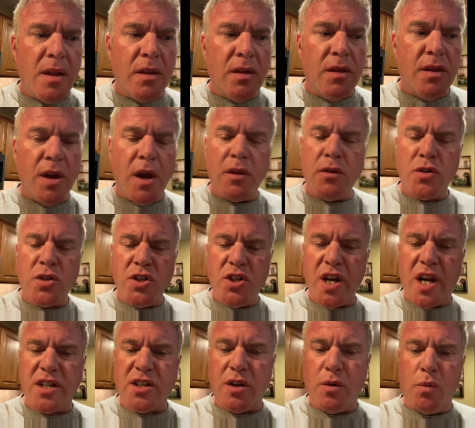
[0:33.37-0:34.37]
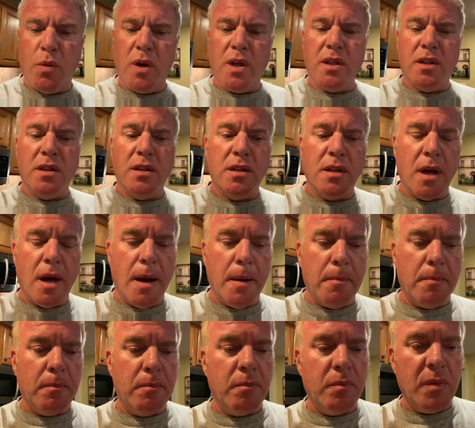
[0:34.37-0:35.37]
other suggestion was
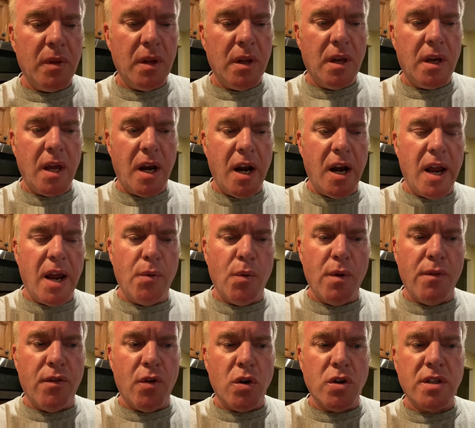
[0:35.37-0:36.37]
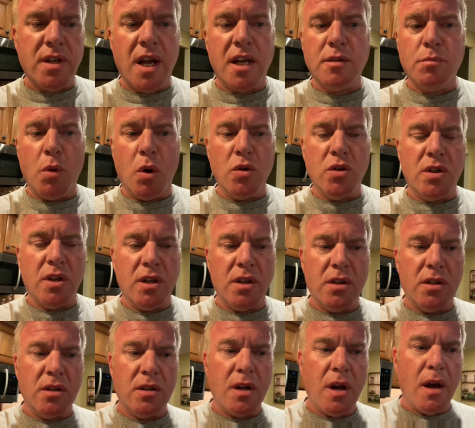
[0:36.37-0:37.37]
getting a reversed
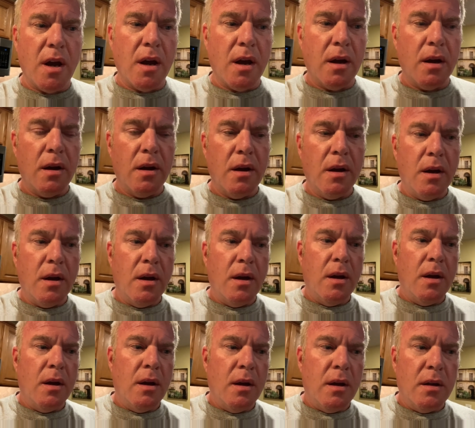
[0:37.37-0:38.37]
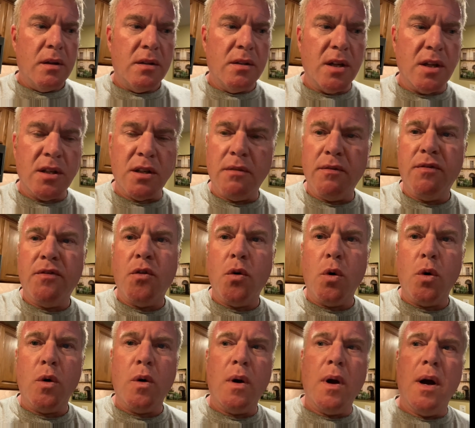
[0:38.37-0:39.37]
osmosis system
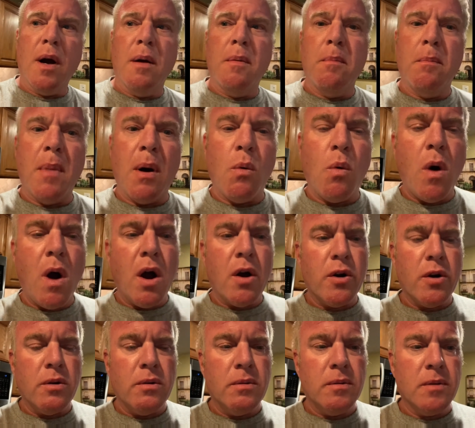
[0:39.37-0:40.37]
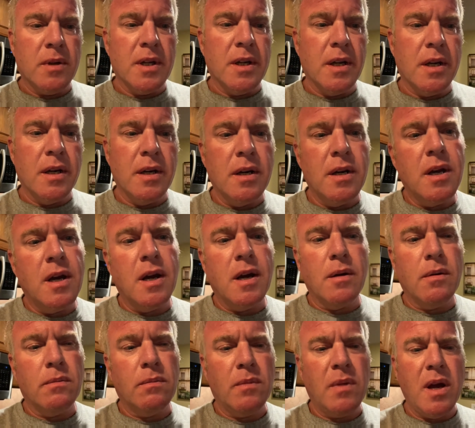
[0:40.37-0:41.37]
for my water, and
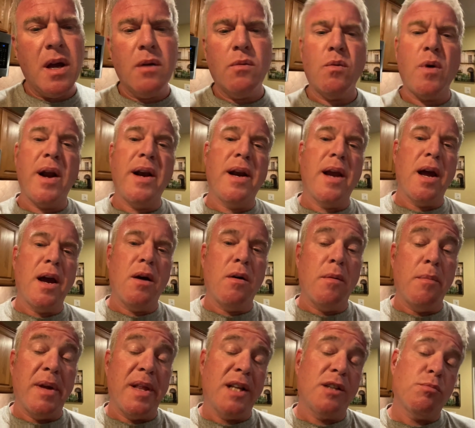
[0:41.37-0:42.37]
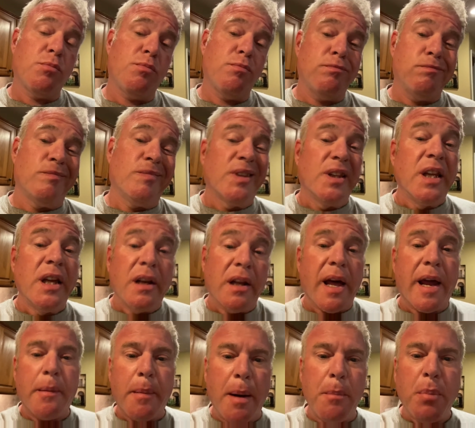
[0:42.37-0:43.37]
well, right now, I mean, that's a little
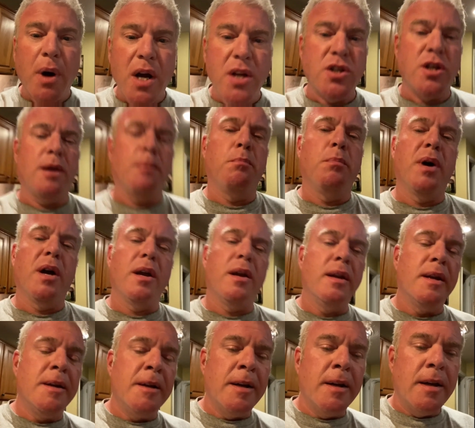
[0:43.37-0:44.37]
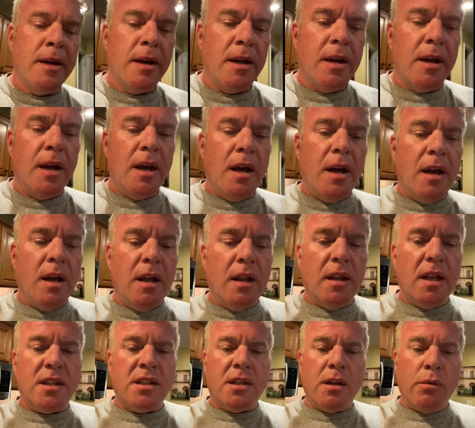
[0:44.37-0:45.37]
out of my budget, but
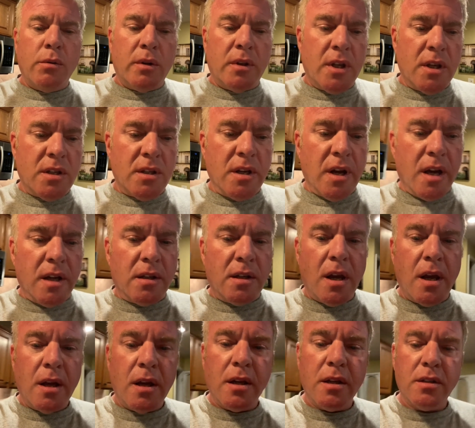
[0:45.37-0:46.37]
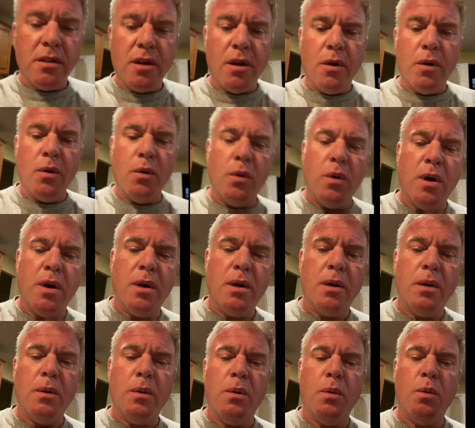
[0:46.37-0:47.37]
let's see what this does. So
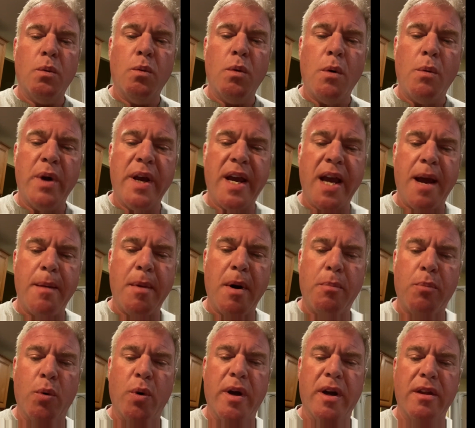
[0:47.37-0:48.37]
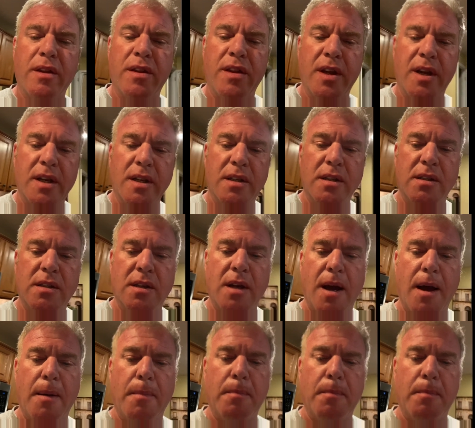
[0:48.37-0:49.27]
what we came up with is I